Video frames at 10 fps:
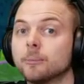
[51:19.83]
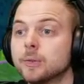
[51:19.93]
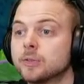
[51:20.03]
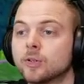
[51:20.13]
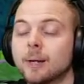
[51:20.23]
the
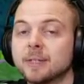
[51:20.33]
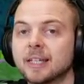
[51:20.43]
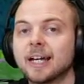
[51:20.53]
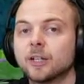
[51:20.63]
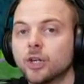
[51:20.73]
moves are crap, you can
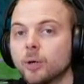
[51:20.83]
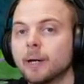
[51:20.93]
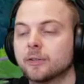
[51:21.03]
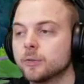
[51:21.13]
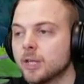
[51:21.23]
kind of go
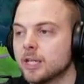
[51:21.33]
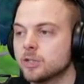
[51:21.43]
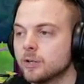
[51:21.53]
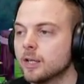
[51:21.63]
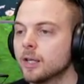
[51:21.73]
back through the
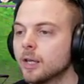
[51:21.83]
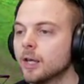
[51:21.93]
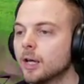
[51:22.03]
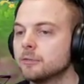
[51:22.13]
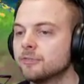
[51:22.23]
history
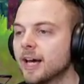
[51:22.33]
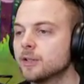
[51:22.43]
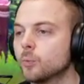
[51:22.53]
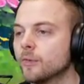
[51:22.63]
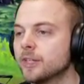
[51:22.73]
and
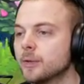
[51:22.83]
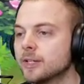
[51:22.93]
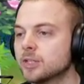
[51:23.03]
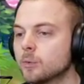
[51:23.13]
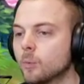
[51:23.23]
find one that you
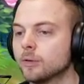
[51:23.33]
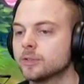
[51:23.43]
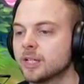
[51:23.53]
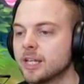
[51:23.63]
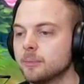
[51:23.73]
actually want
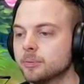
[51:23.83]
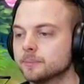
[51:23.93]
to keep